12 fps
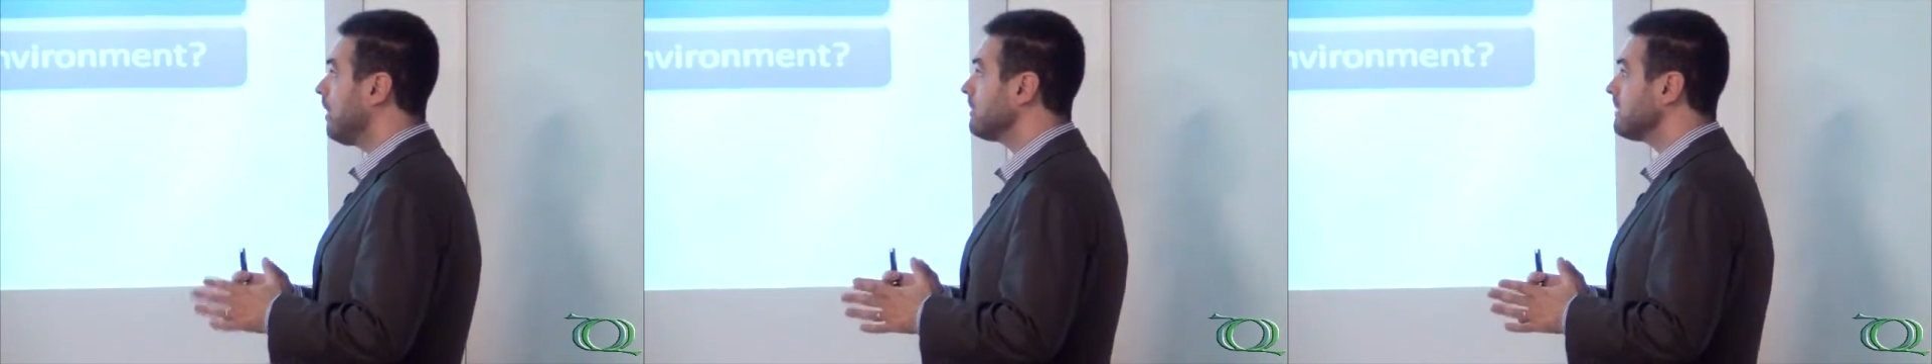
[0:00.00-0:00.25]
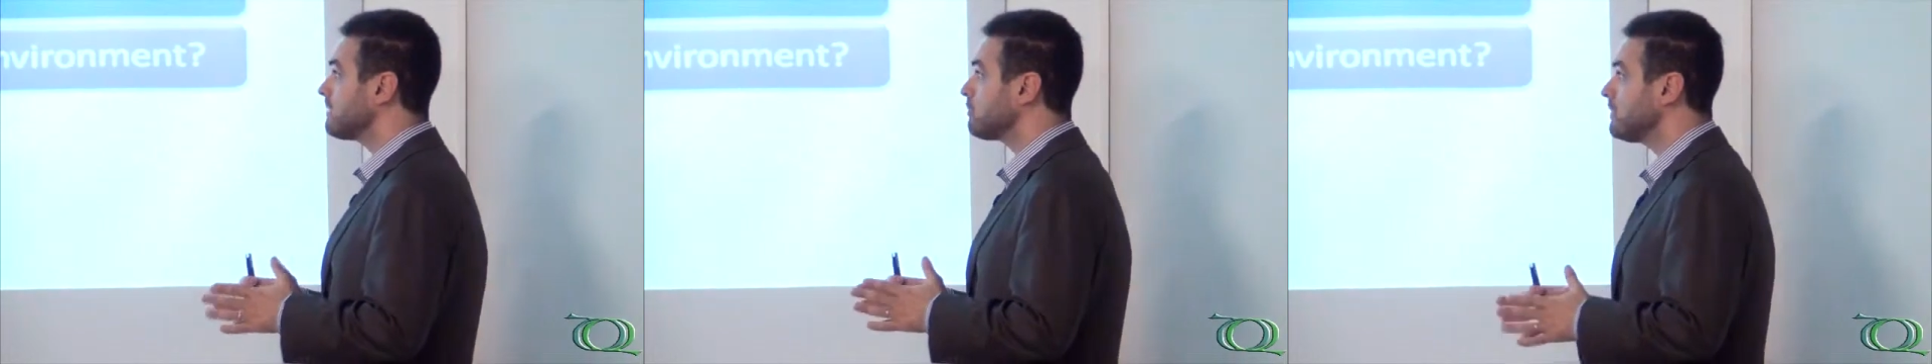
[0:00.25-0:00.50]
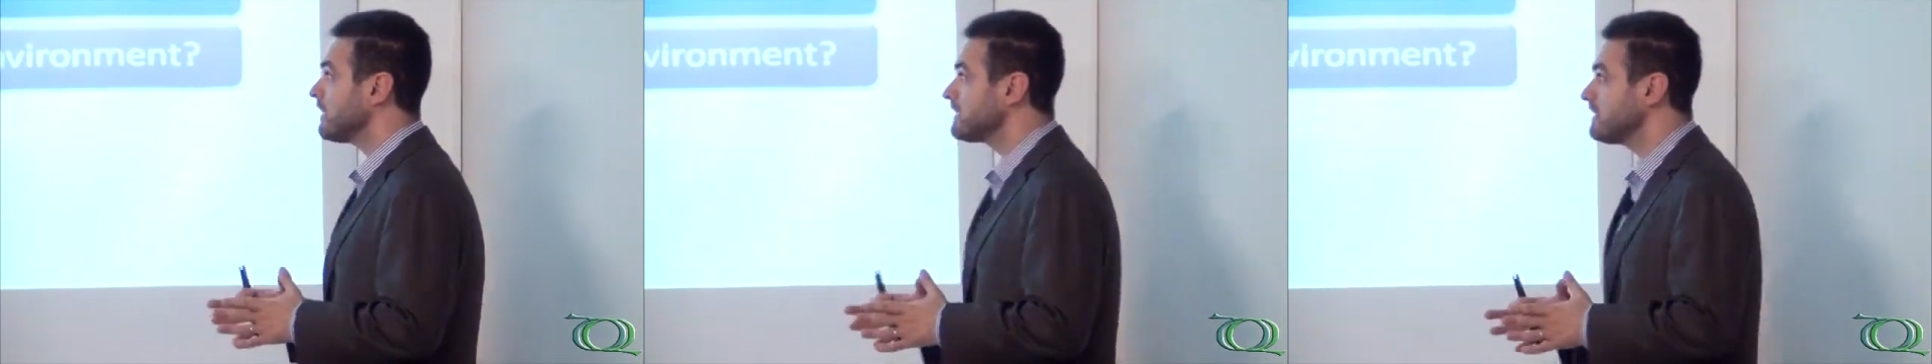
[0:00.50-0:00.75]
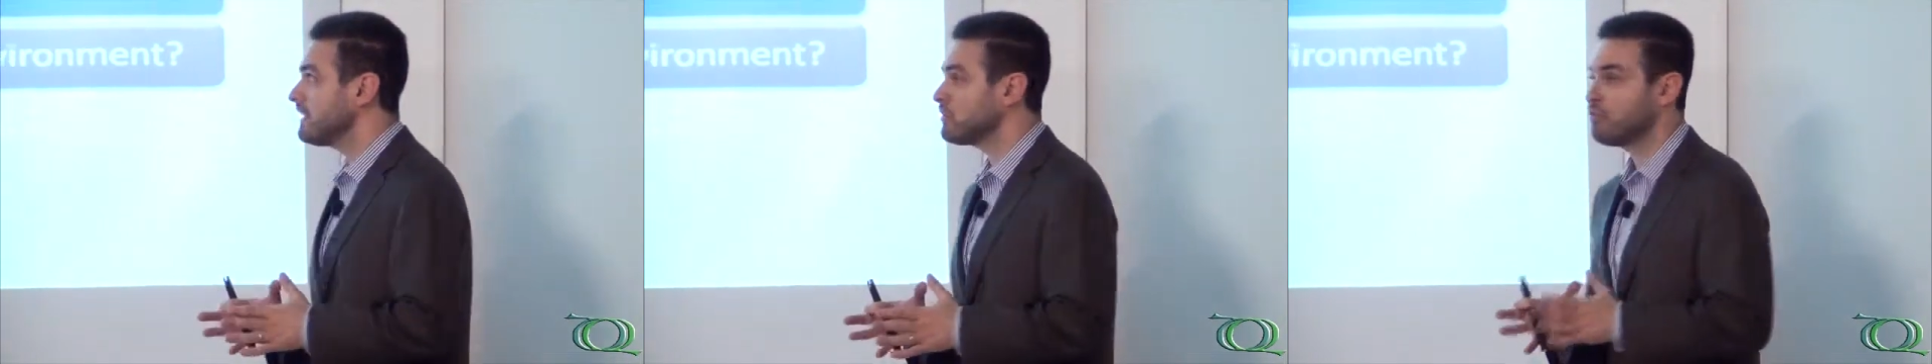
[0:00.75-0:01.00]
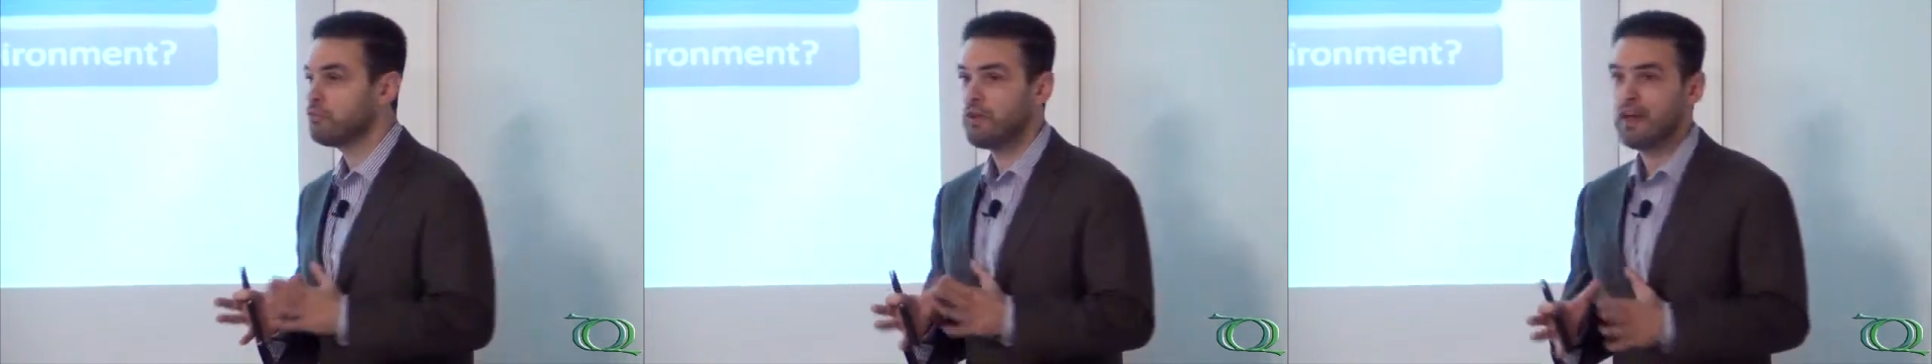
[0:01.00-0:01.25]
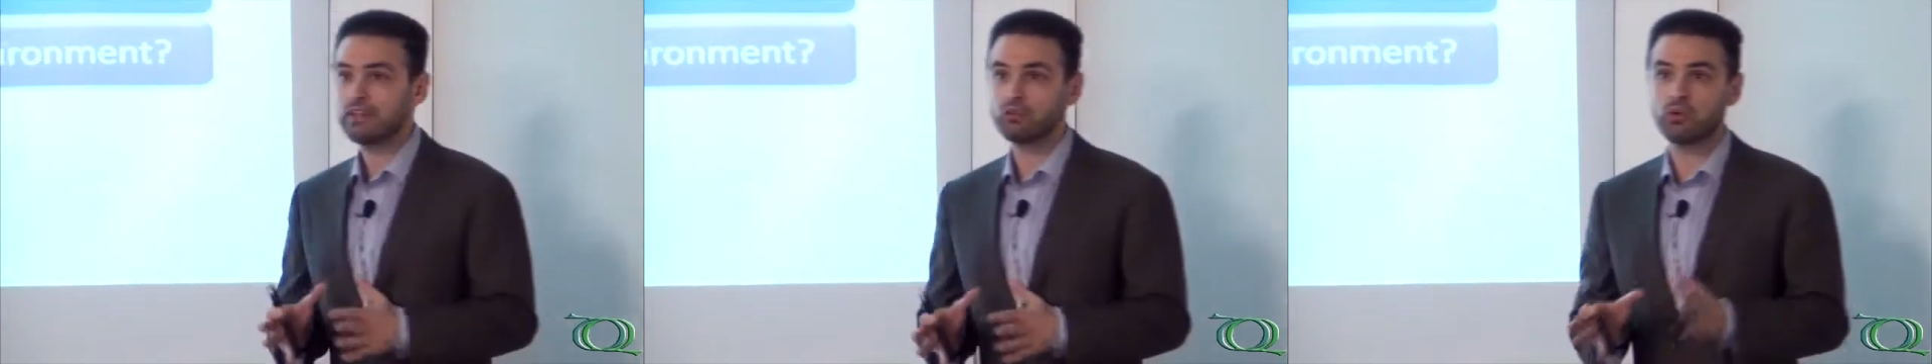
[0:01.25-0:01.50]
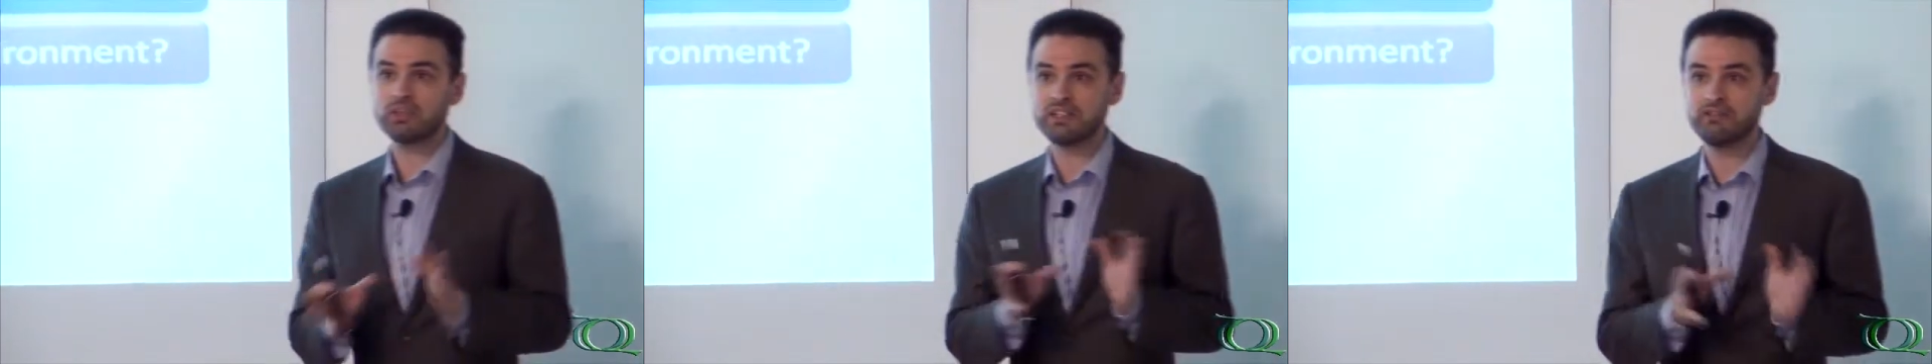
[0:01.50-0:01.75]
how does the relaxation affect or is